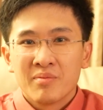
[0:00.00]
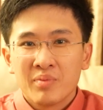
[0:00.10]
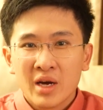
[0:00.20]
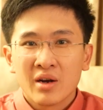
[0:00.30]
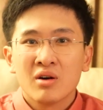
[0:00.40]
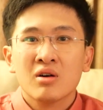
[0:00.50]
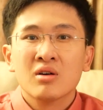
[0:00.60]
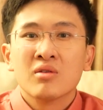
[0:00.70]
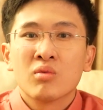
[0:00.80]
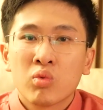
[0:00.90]
But
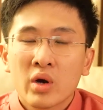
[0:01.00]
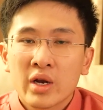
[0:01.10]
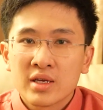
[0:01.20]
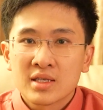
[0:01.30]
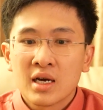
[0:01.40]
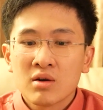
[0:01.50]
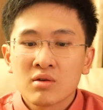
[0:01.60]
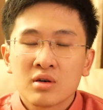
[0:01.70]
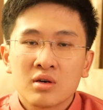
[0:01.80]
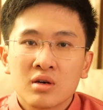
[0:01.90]
what is
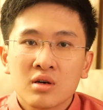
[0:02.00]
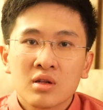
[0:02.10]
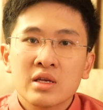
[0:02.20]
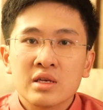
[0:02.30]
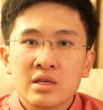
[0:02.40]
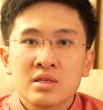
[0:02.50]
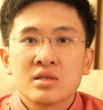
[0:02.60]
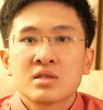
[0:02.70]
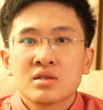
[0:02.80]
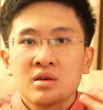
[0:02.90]
alcohol
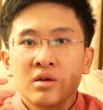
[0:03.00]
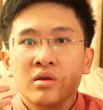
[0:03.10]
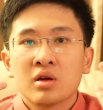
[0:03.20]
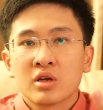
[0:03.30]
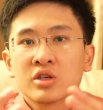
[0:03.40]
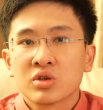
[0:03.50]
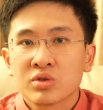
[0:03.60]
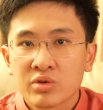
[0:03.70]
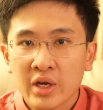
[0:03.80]
is a social